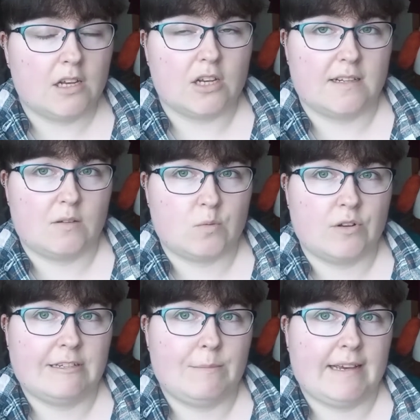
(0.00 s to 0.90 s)
because I was
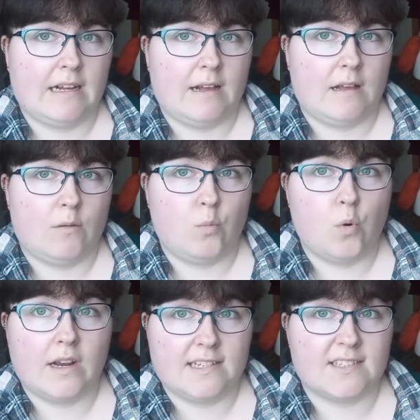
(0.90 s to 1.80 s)
wanting to make a
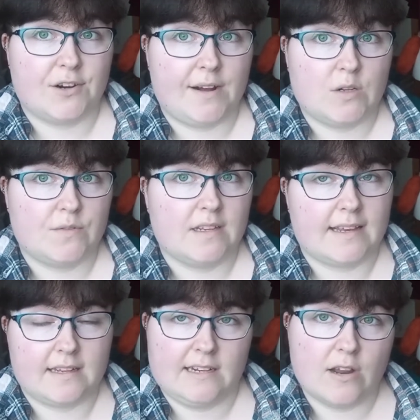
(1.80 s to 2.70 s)
walking skirt out of it,
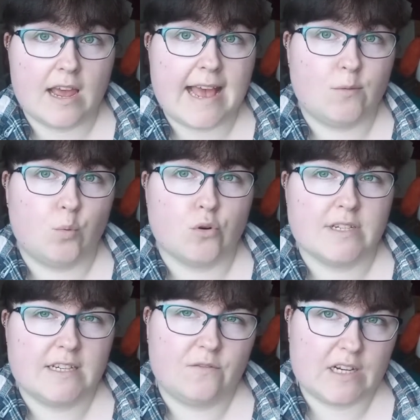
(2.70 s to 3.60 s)
like an
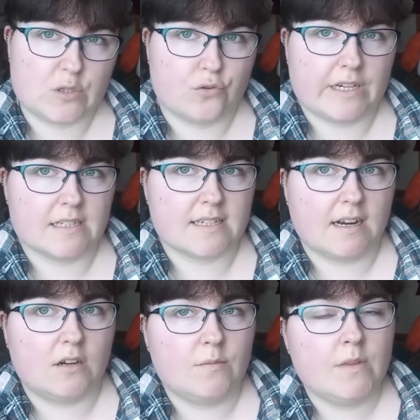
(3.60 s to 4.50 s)
Edwardian Victorian style,